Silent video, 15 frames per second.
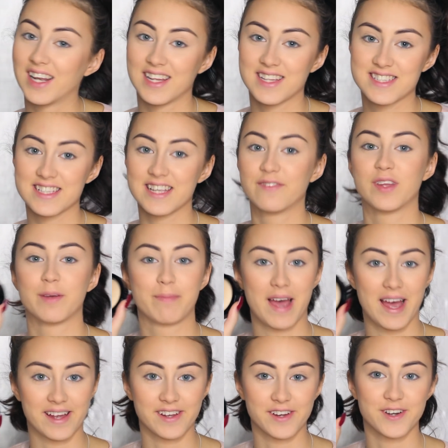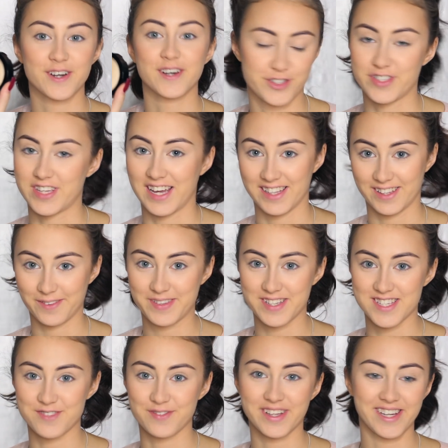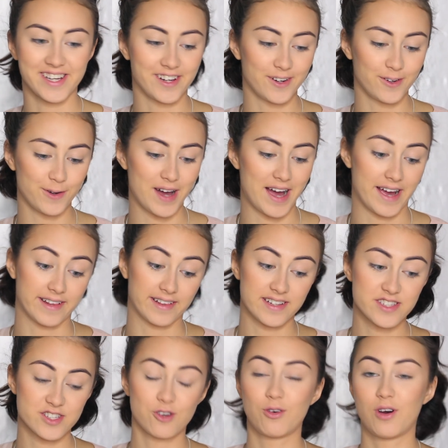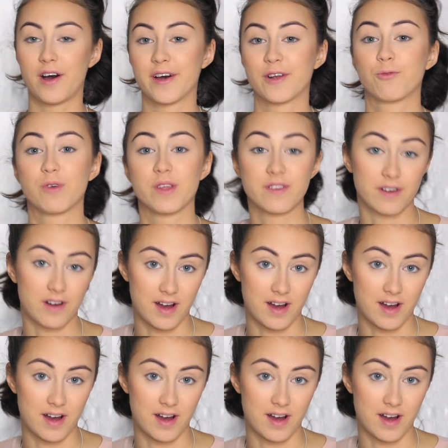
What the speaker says: let's leave the banger to the end of this video and let's go on with